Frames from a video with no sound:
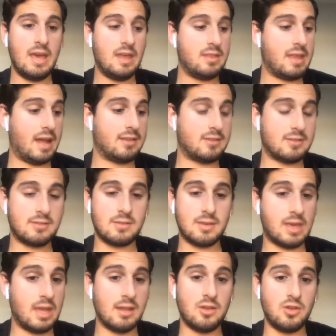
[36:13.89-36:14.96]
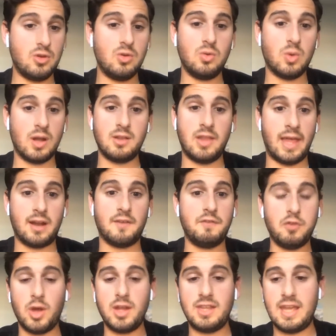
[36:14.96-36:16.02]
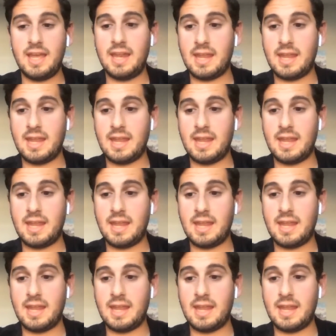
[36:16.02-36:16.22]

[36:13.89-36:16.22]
that can do what Leonard Floyd did